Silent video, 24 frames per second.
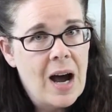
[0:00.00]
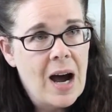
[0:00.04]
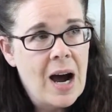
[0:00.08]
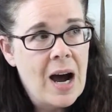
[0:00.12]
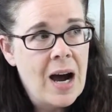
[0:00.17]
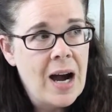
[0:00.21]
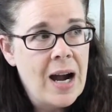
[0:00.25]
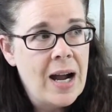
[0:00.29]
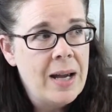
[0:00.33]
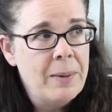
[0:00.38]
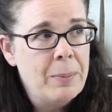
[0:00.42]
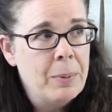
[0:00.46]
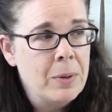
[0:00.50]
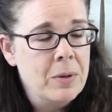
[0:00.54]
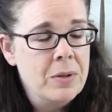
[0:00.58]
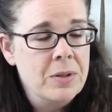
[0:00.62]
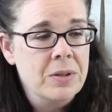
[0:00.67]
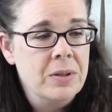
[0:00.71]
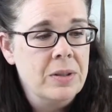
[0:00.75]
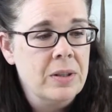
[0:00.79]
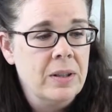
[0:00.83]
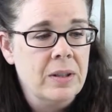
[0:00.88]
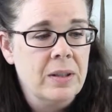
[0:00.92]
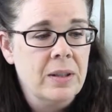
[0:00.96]
I
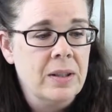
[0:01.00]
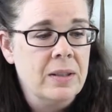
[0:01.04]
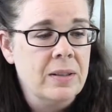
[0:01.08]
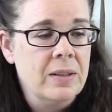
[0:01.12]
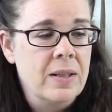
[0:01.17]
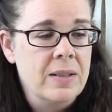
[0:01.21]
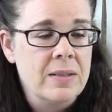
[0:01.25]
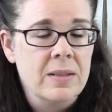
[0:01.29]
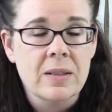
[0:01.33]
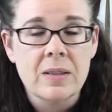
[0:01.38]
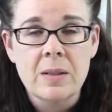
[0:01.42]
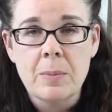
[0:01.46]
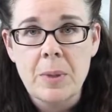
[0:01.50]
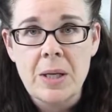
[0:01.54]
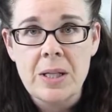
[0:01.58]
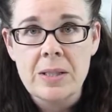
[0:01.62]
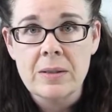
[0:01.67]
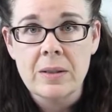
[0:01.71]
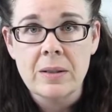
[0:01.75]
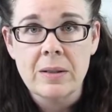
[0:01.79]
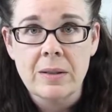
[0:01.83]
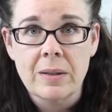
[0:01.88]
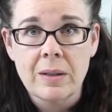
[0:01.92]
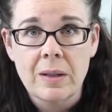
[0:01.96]
personally think that's an
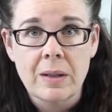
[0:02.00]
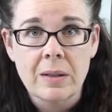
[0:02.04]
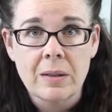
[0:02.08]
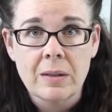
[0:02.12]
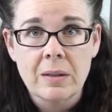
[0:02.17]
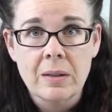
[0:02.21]
amazing thing,